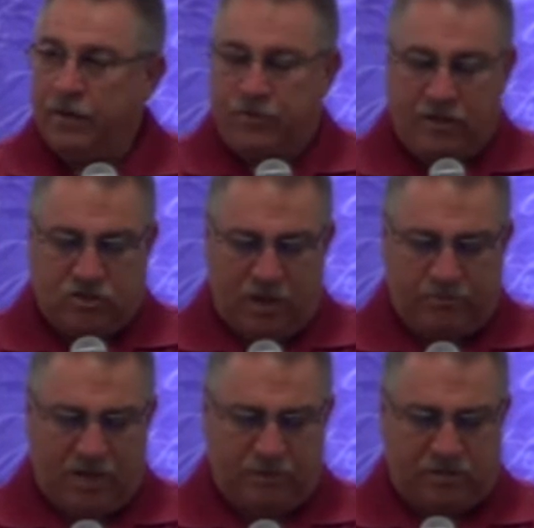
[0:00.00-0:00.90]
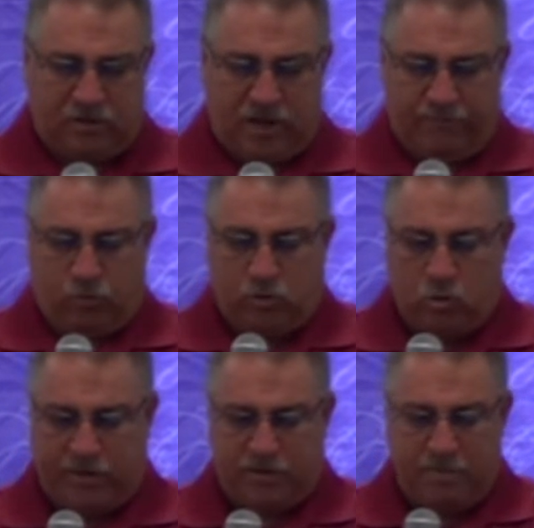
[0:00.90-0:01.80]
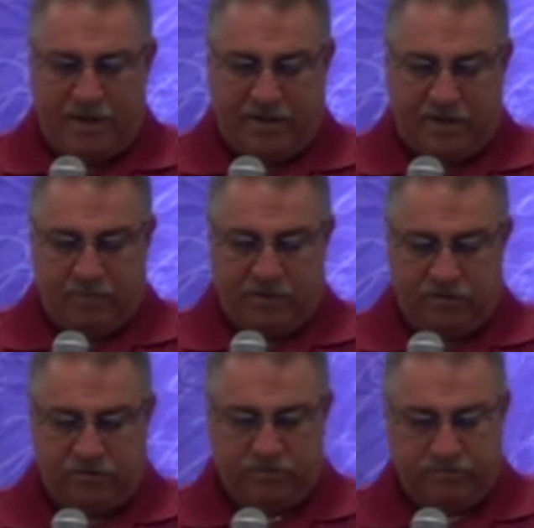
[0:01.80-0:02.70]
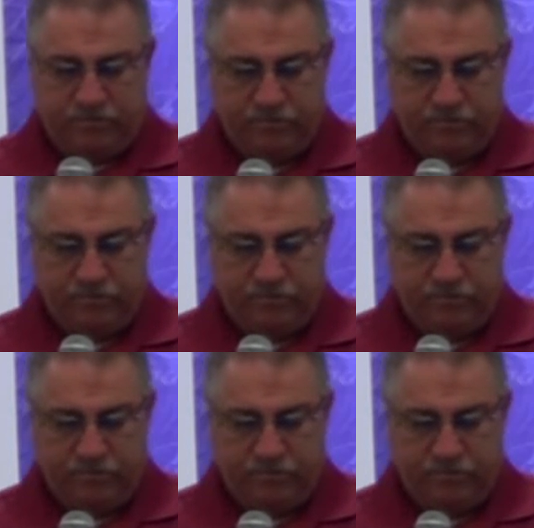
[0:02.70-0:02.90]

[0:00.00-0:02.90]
I think sometimes in life we're quick to make enemies.